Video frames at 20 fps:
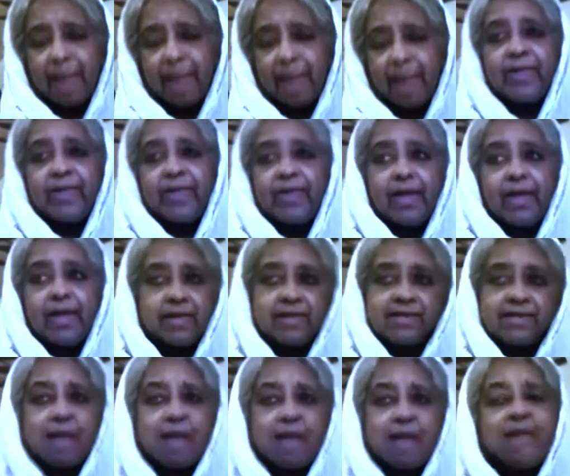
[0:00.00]
they had
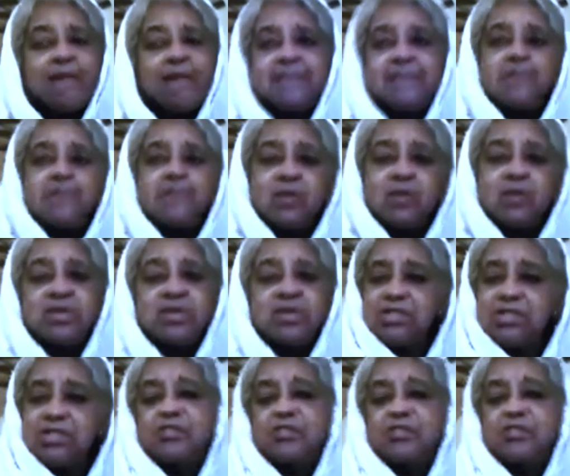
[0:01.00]
stopped asking me
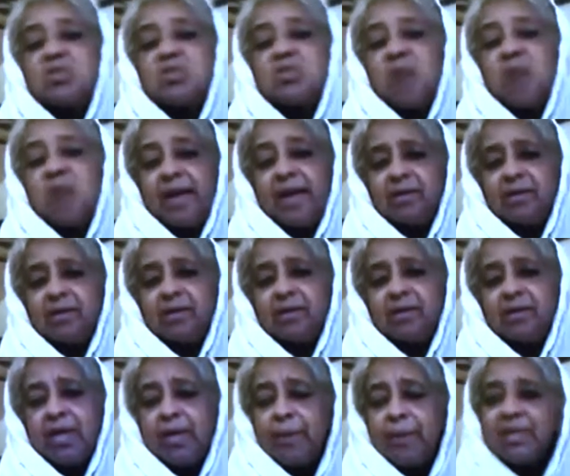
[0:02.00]
questions for a while
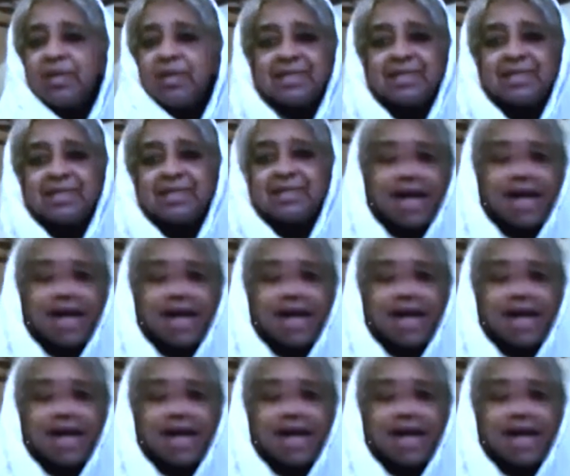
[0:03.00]
because I